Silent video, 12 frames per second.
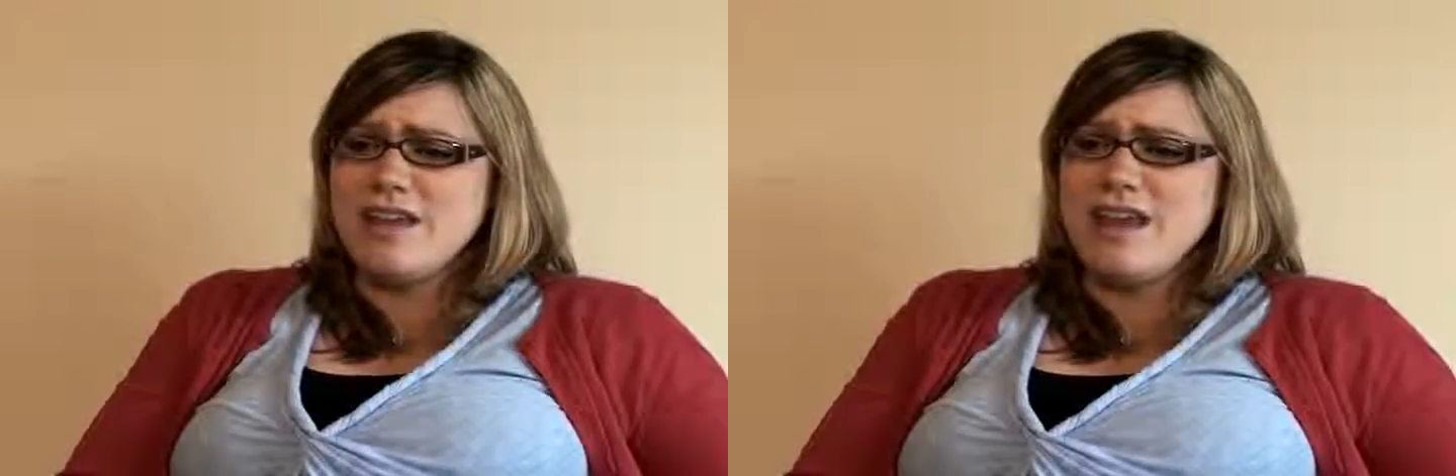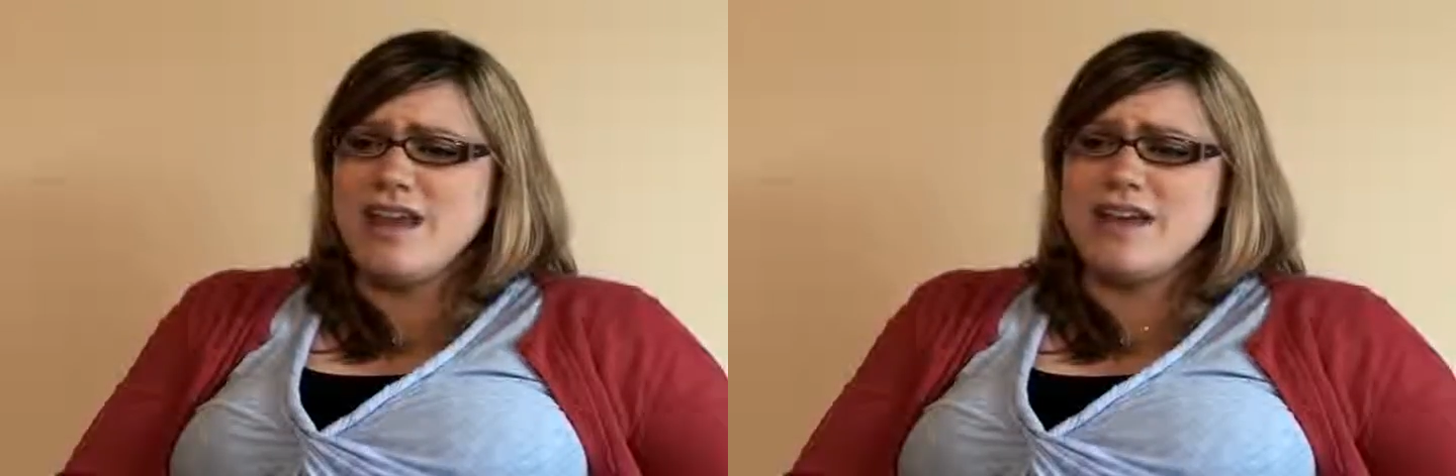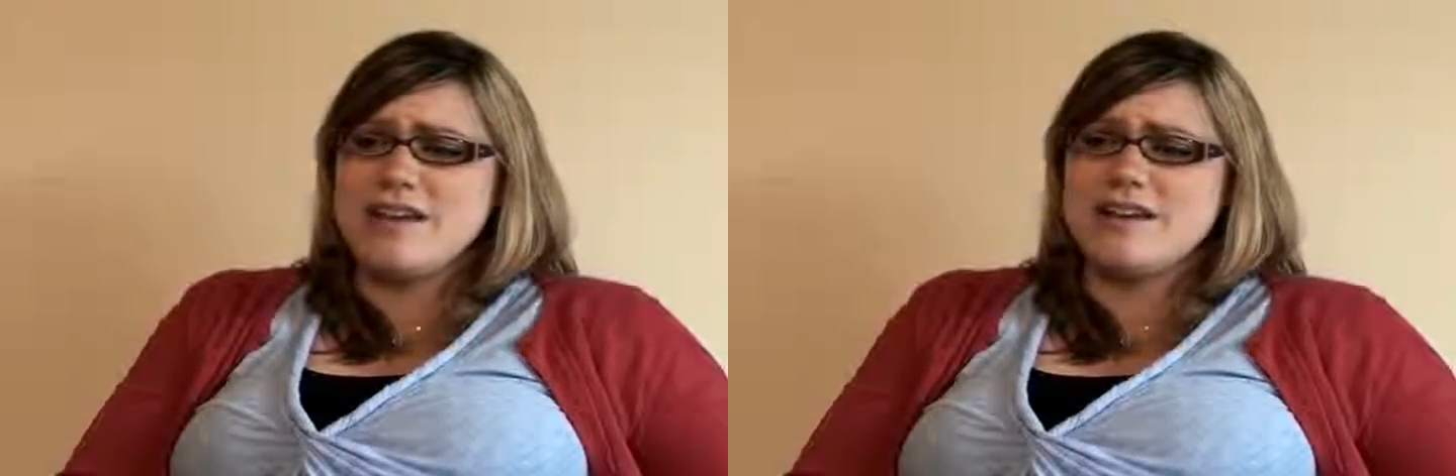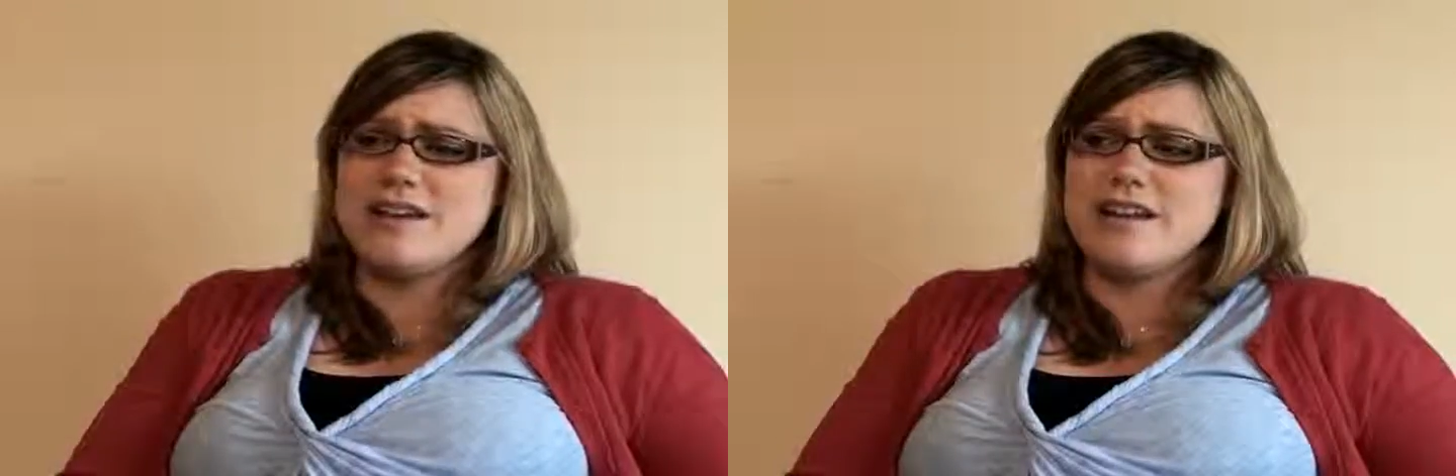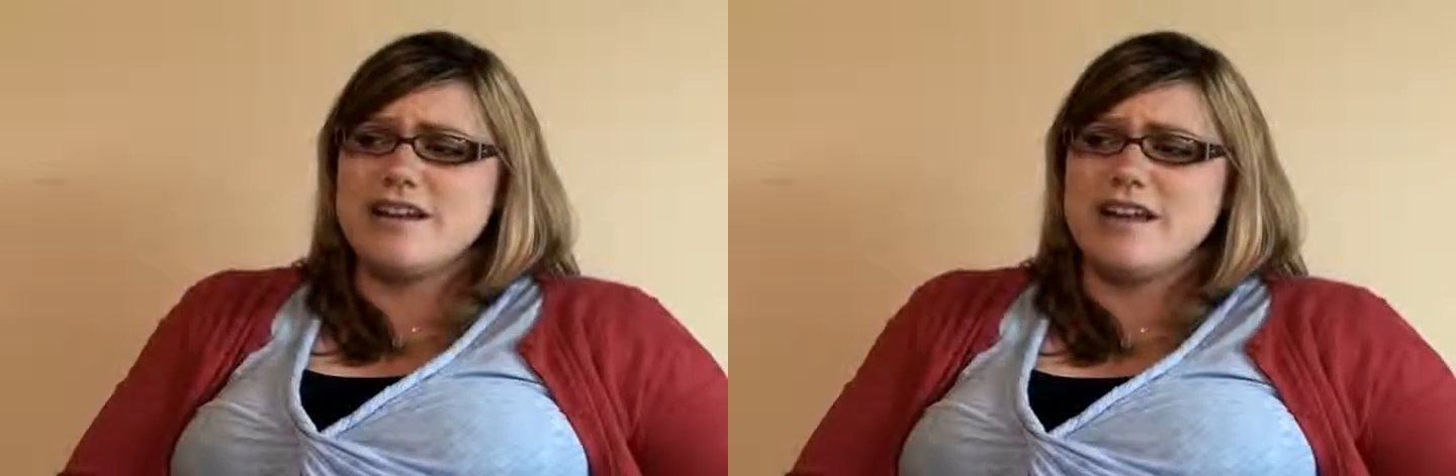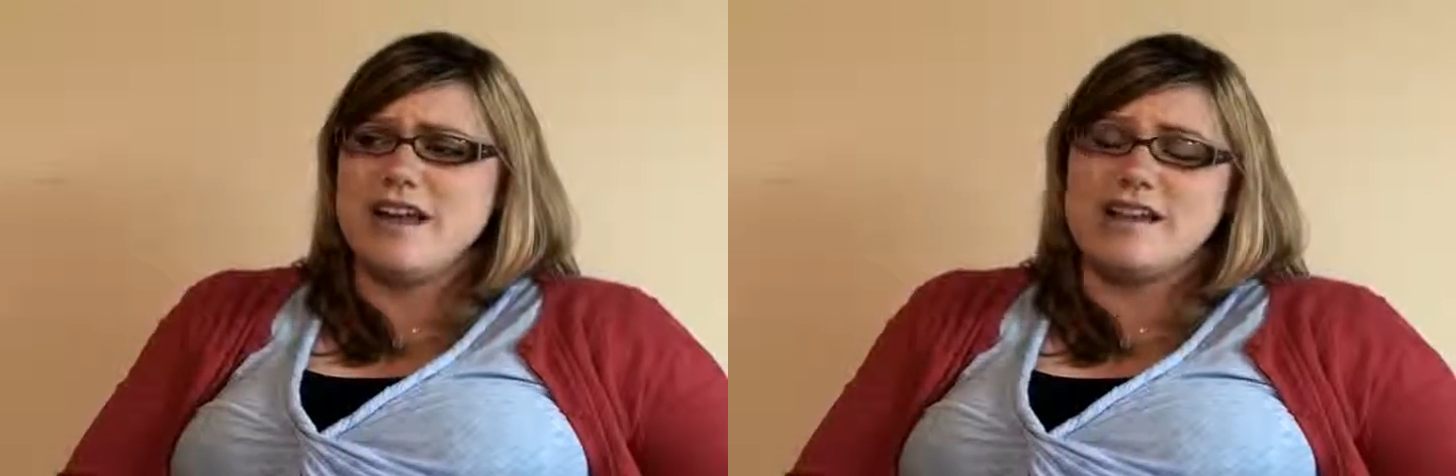
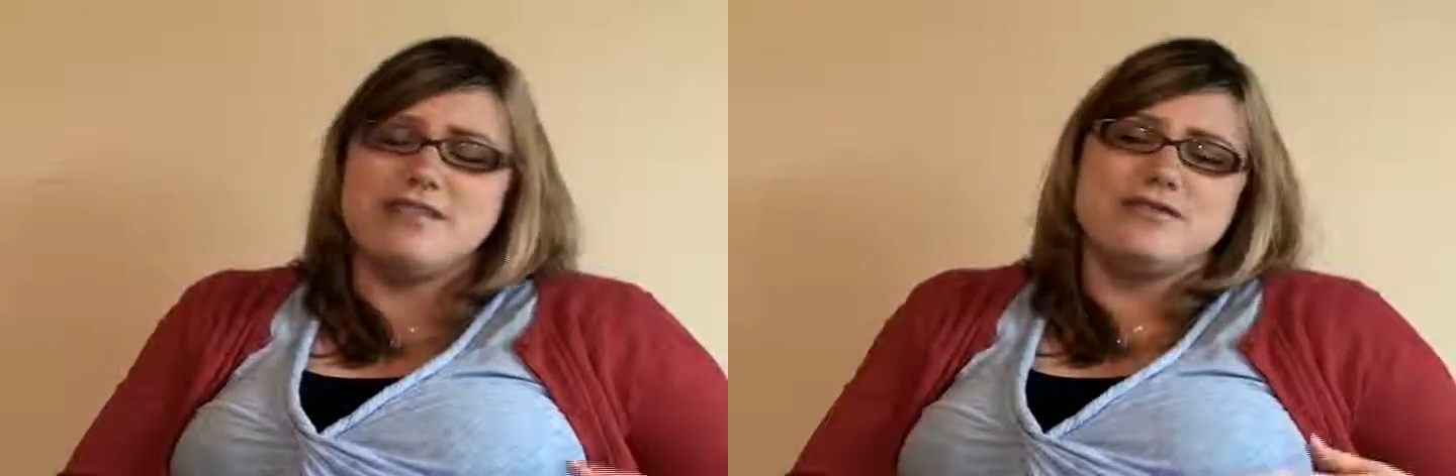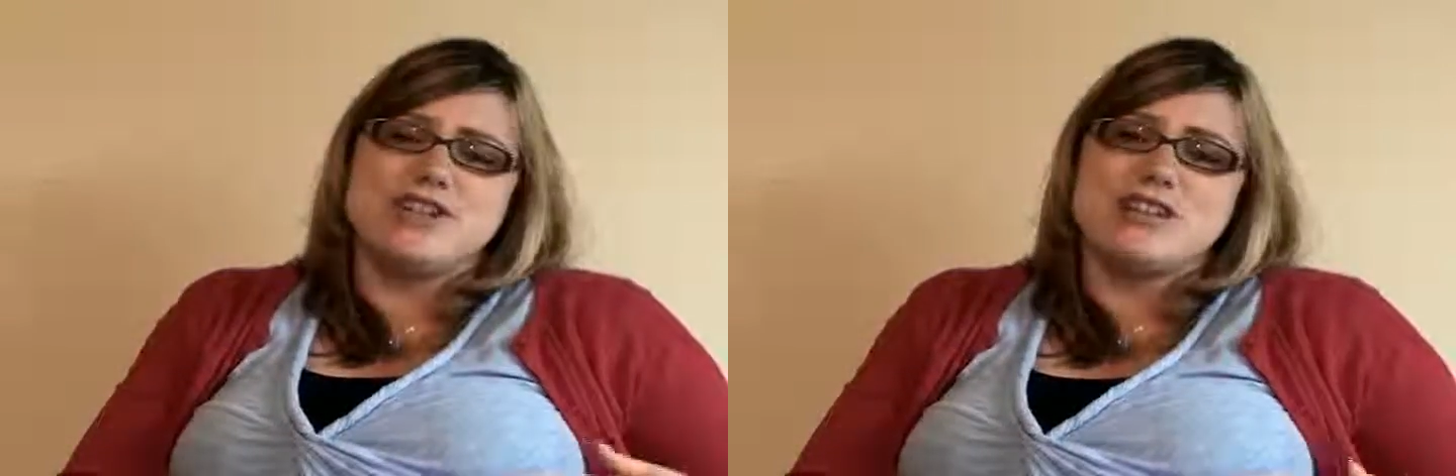and